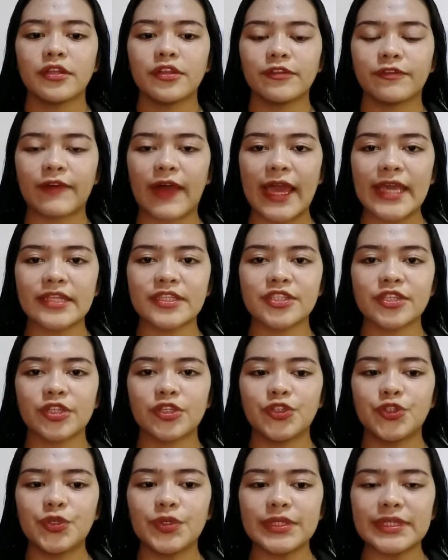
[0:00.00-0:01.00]
Defines
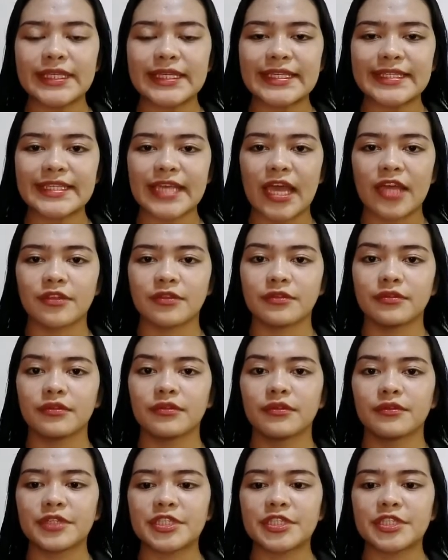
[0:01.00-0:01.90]
duties and